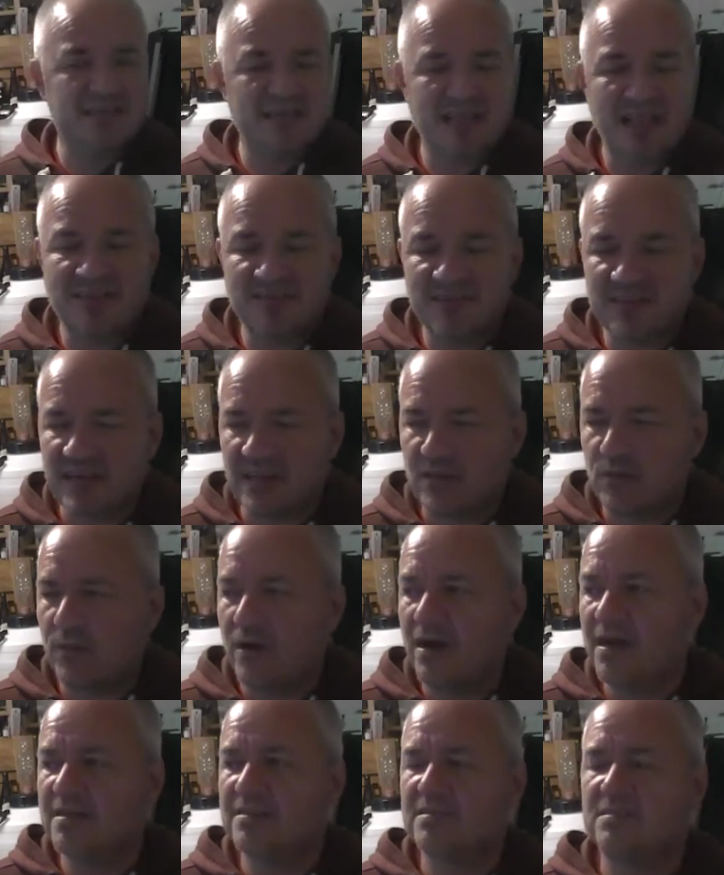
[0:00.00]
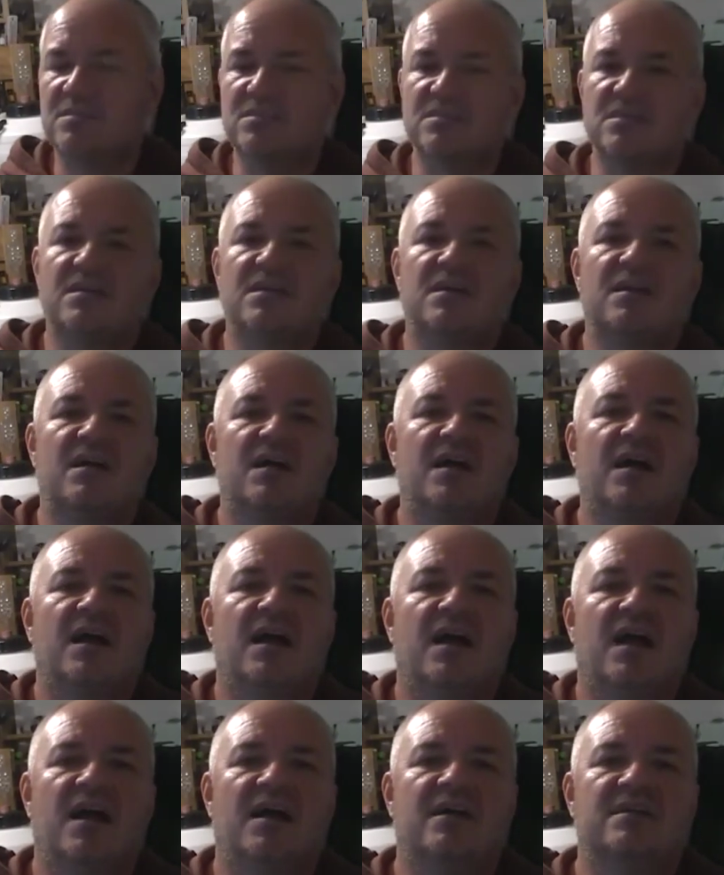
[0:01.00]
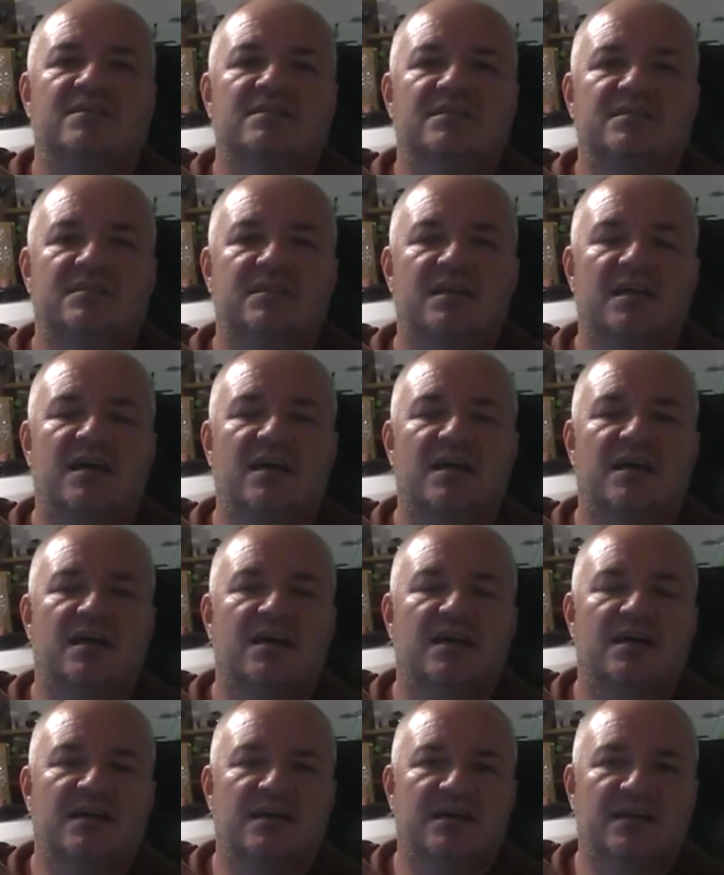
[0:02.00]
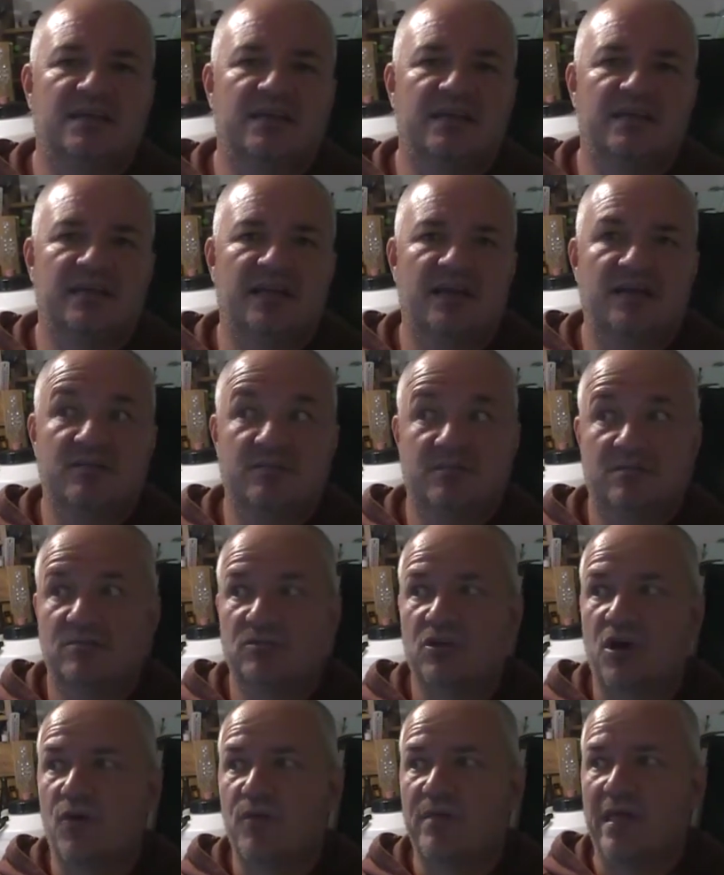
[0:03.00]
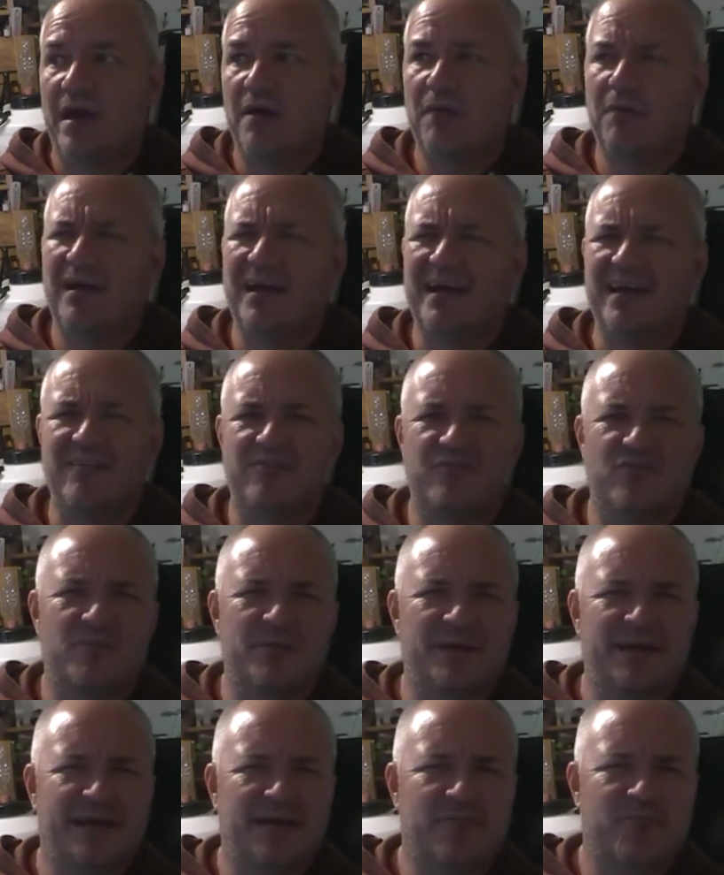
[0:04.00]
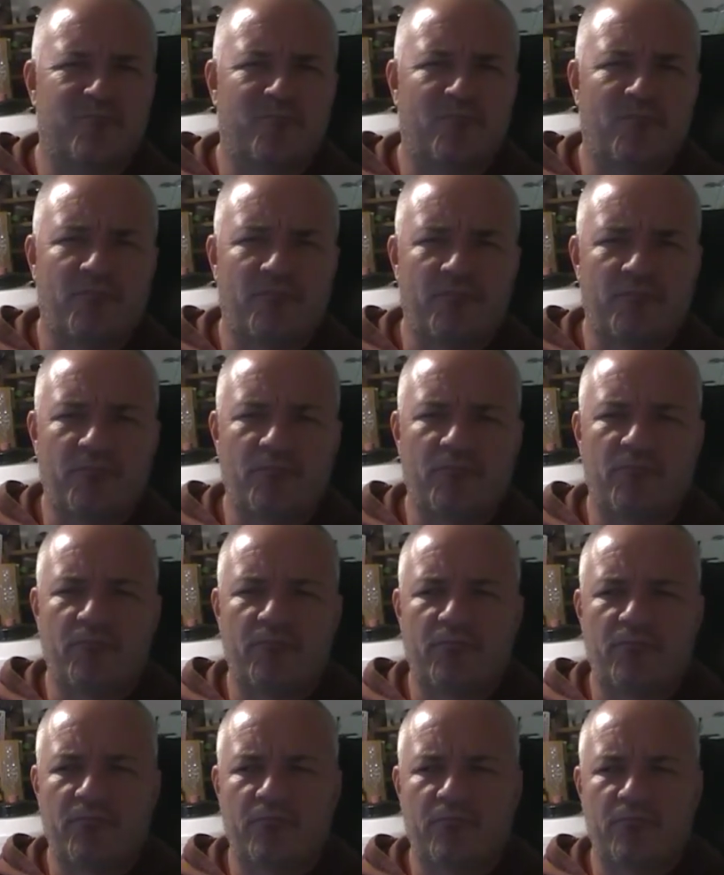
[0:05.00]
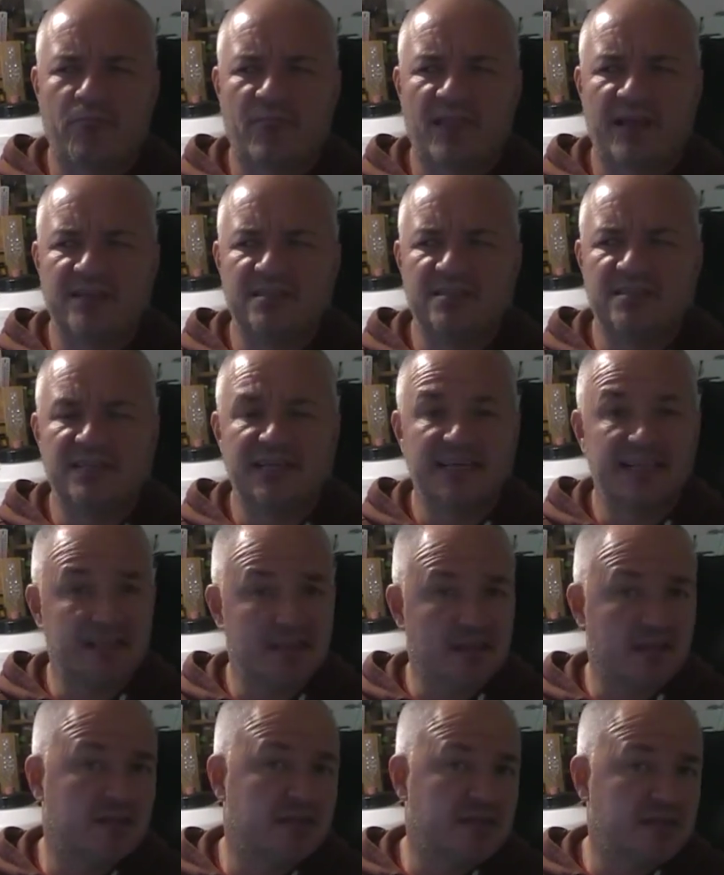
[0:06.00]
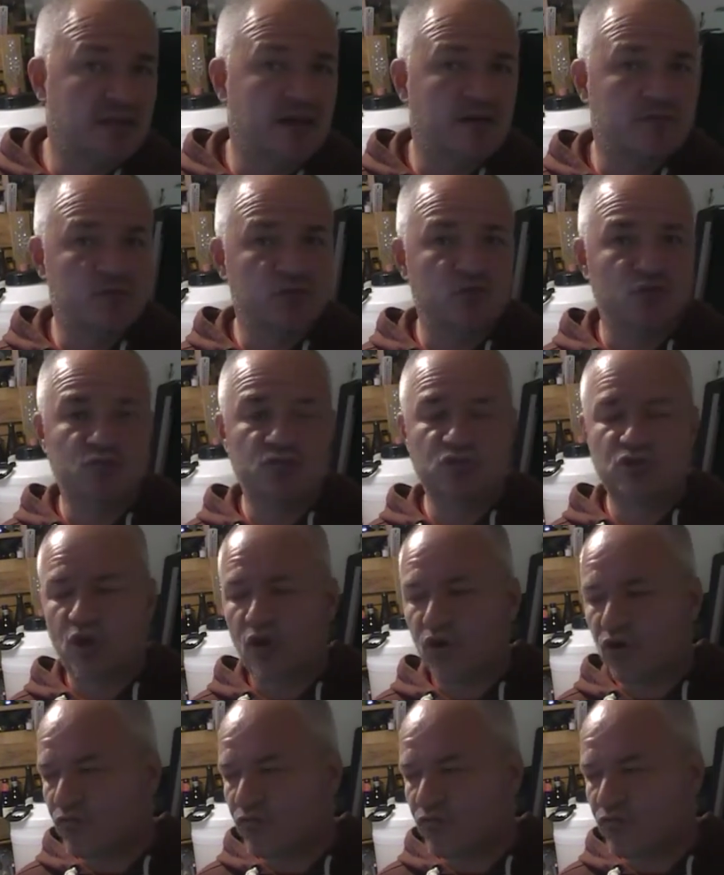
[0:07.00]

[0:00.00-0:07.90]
I'll have to get the wines. And, you know, go that way for a bit until, you know, new stock